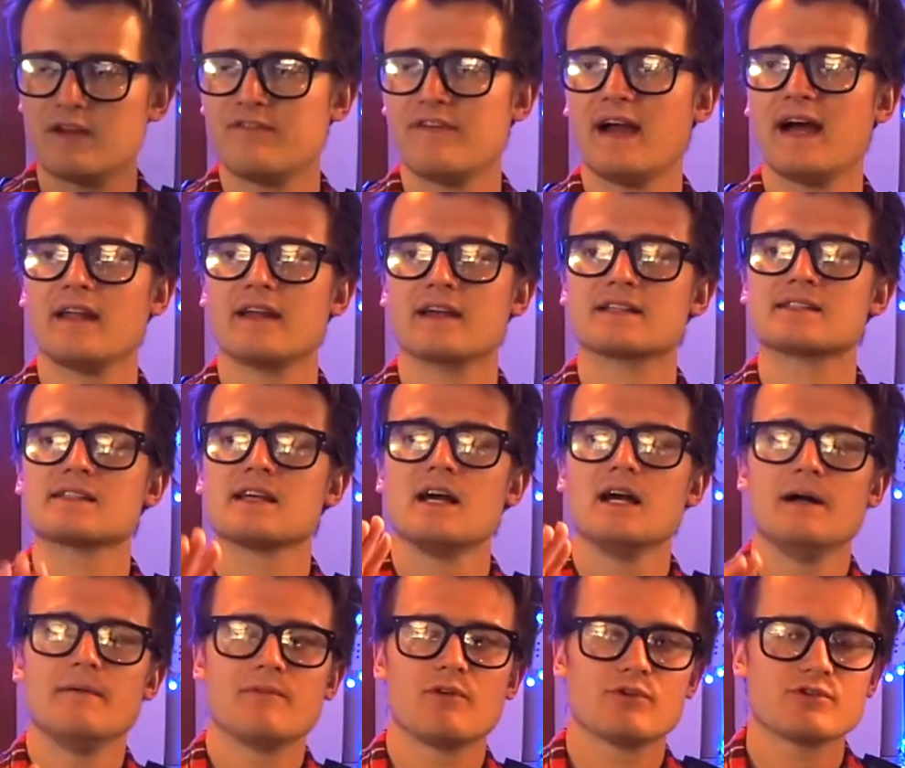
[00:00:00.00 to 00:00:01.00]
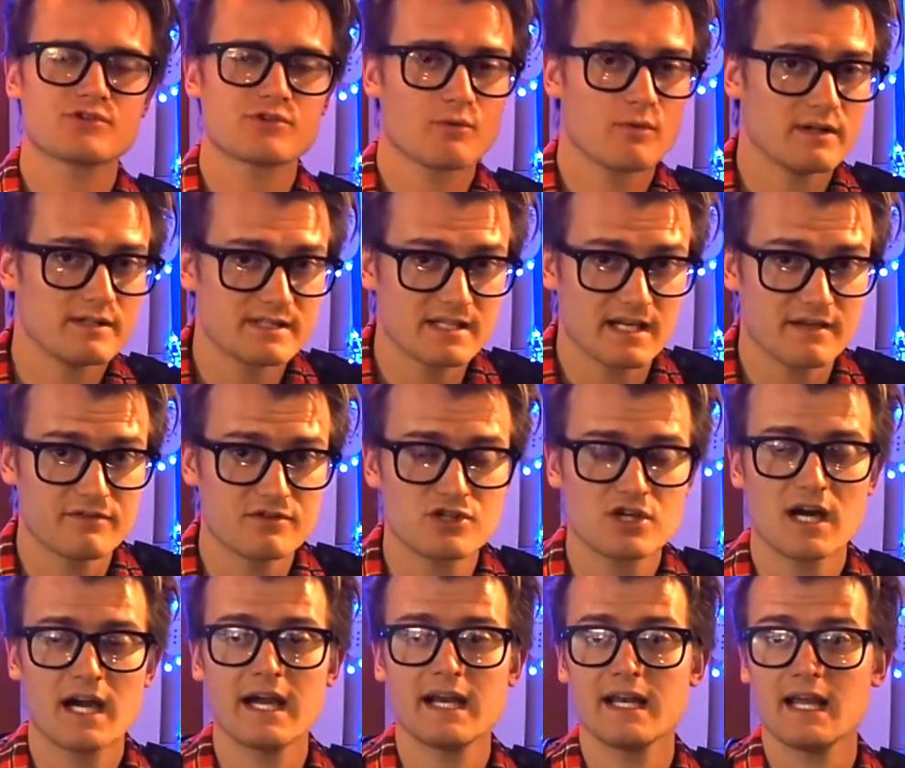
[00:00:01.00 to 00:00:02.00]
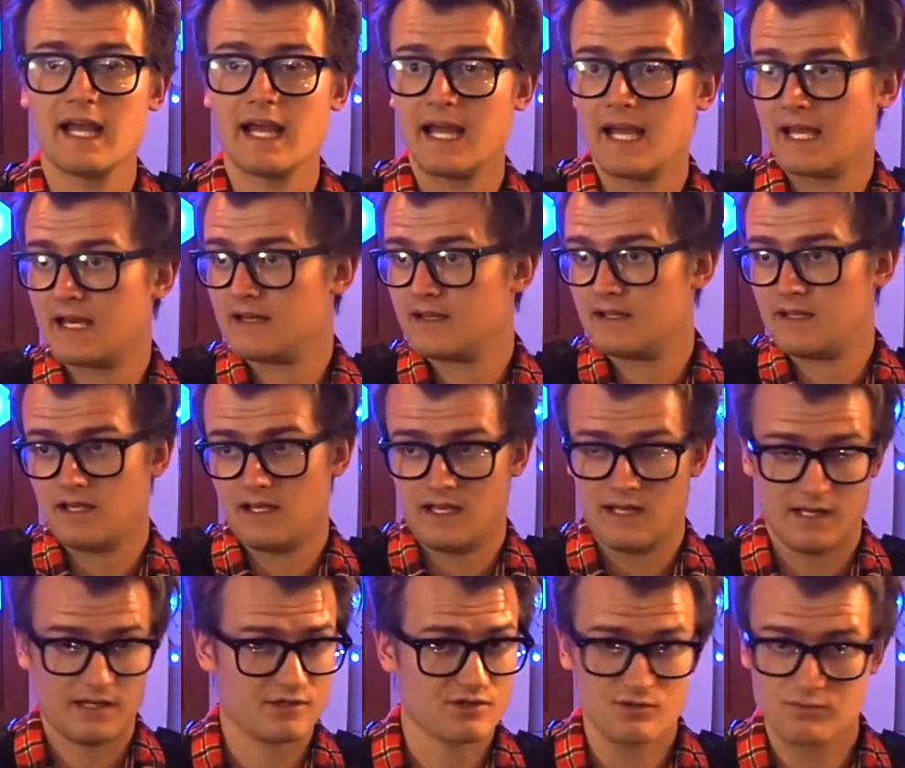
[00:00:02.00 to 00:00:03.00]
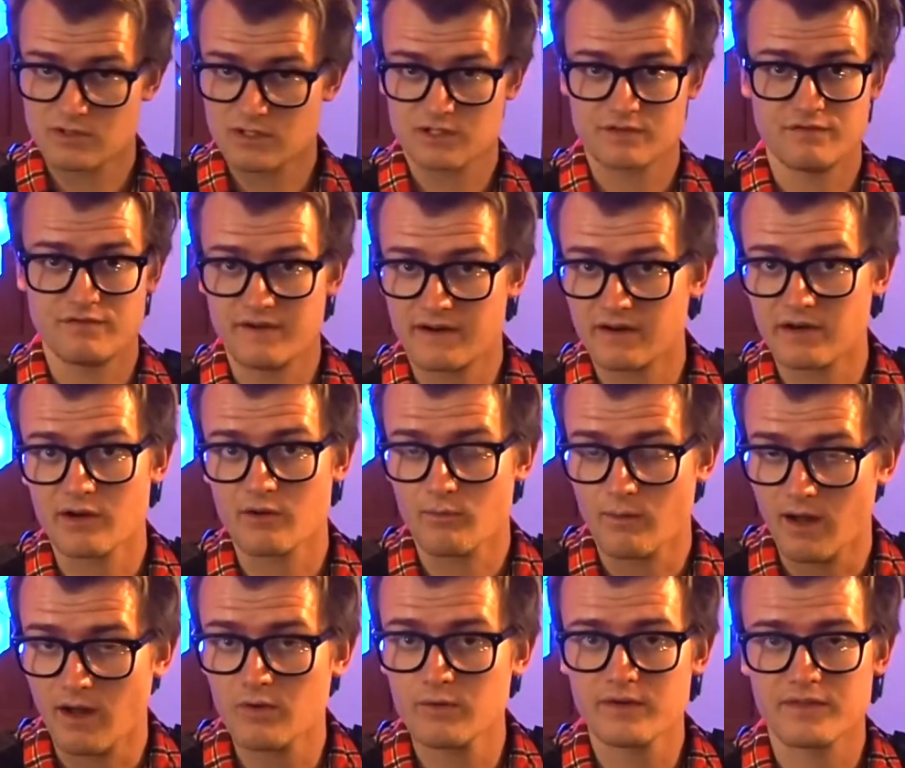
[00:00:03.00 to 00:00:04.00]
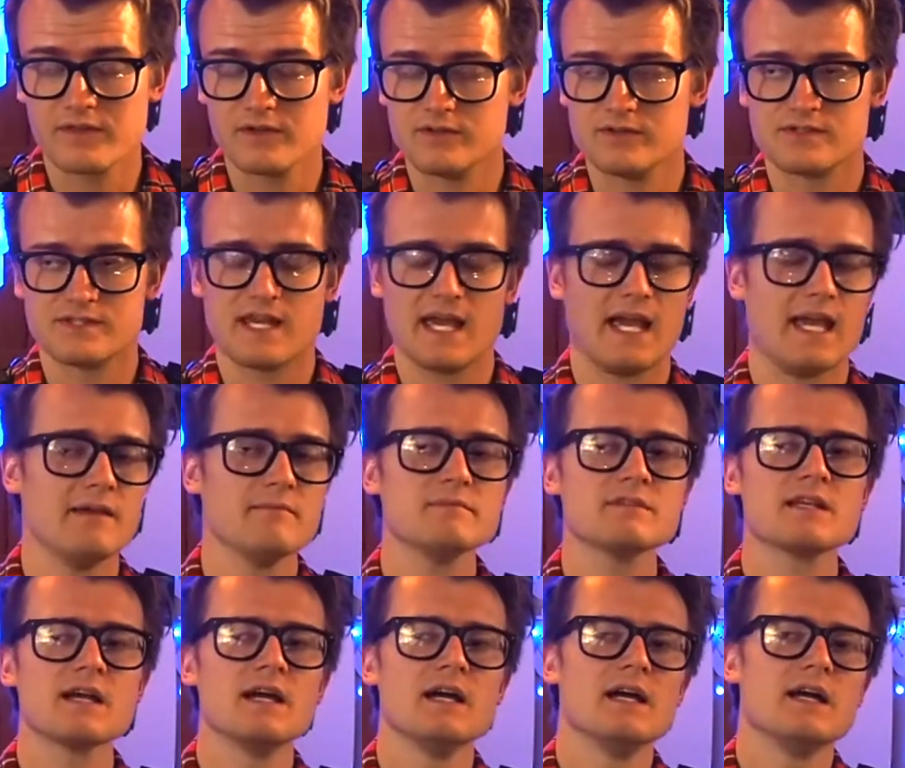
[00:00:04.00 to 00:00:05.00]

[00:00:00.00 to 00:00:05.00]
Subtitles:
Alyx, those are ones that I've tried, and it has worked very well with those games.